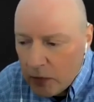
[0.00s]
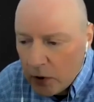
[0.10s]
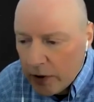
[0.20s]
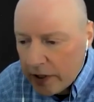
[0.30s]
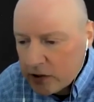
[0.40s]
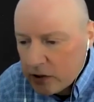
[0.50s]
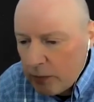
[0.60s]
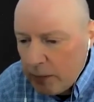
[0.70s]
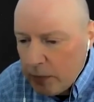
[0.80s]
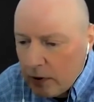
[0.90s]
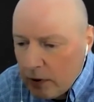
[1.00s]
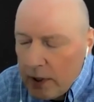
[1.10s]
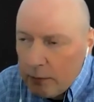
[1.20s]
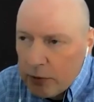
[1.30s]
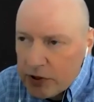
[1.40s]
Okay, so people
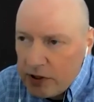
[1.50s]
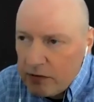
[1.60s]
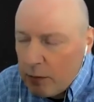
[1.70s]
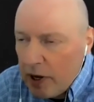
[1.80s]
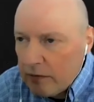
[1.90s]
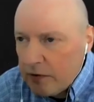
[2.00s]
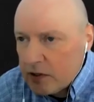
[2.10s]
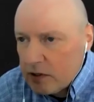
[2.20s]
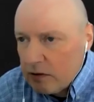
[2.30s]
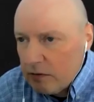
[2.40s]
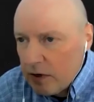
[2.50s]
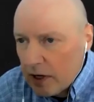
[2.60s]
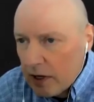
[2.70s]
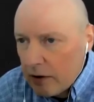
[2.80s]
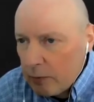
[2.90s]
perceive the benefits of
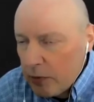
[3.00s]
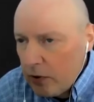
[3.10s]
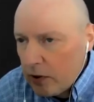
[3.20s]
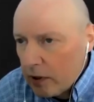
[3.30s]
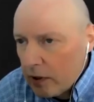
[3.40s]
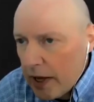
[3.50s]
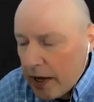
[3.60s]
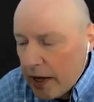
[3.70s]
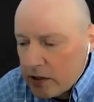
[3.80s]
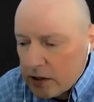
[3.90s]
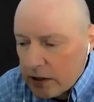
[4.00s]
cloud computing as,